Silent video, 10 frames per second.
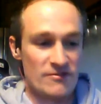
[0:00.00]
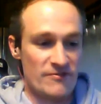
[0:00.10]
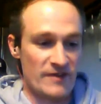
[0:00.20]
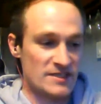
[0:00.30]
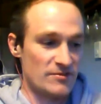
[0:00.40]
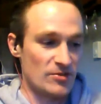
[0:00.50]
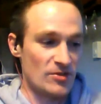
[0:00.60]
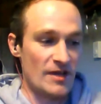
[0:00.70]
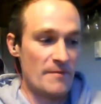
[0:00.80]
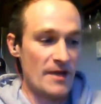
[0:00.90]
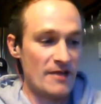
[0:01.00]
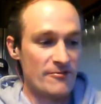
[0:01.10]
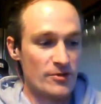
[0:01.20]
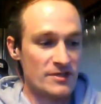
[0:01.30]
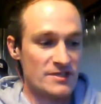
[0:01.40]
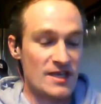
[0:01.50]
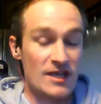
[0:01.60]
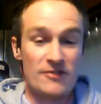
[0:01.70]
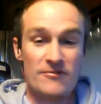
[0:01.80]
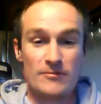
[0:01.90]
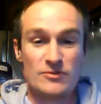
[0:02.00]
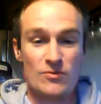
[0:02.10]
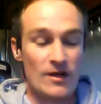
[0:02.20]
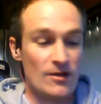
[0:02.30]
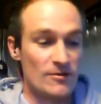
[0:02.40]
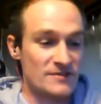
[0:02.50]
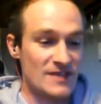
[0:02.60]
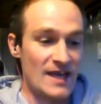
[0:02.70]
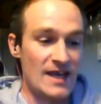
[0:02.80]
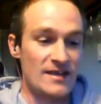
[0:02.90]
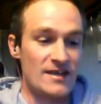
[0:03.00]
Festival on May 14th from 12 to 8